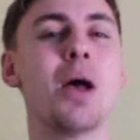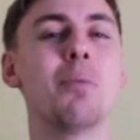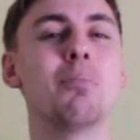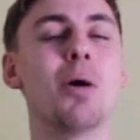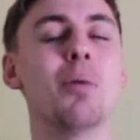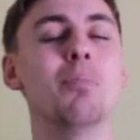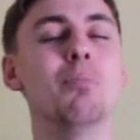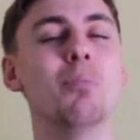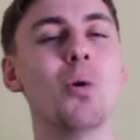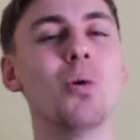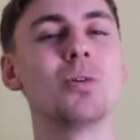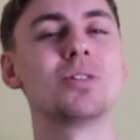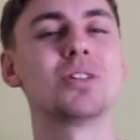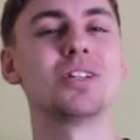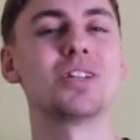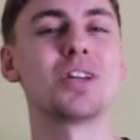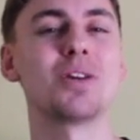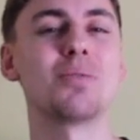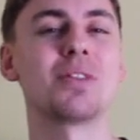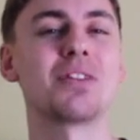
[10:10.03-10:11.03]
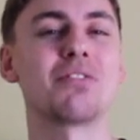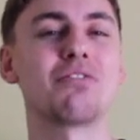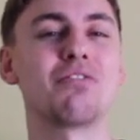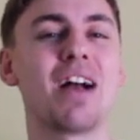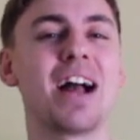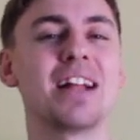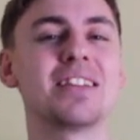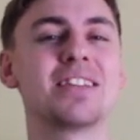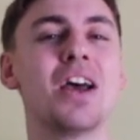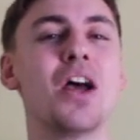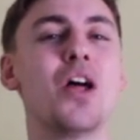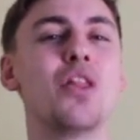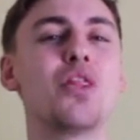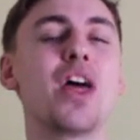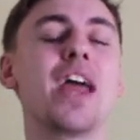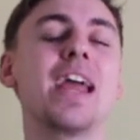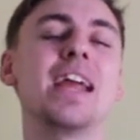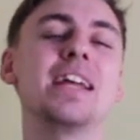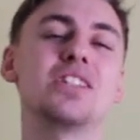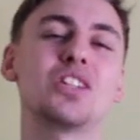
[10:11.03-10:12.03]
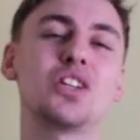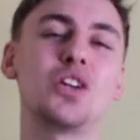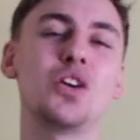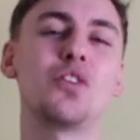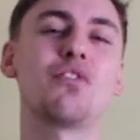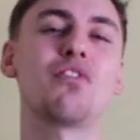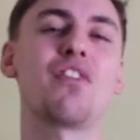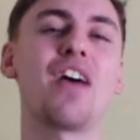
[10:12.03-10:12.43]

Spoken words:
but more to do with the fact that it's good